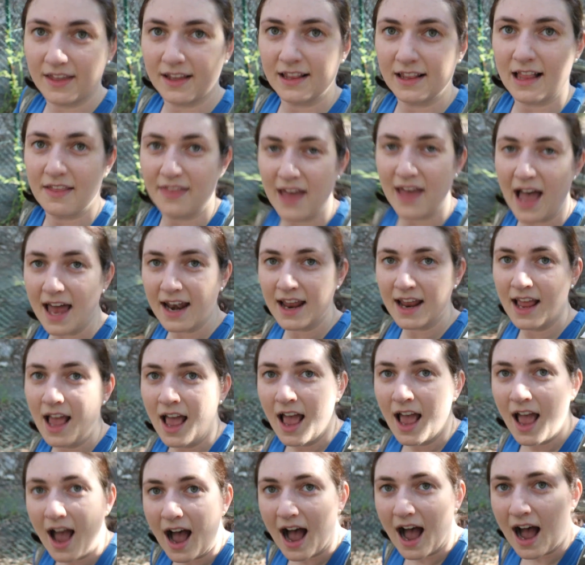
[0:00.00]
like that,
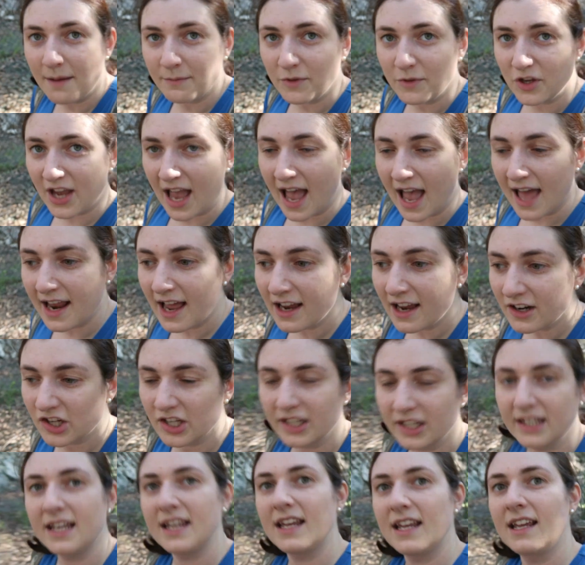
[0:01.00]
you can
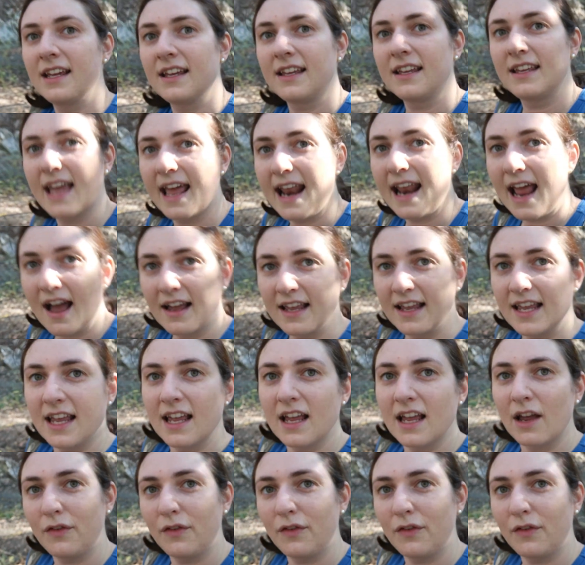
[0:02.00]
actually get out here.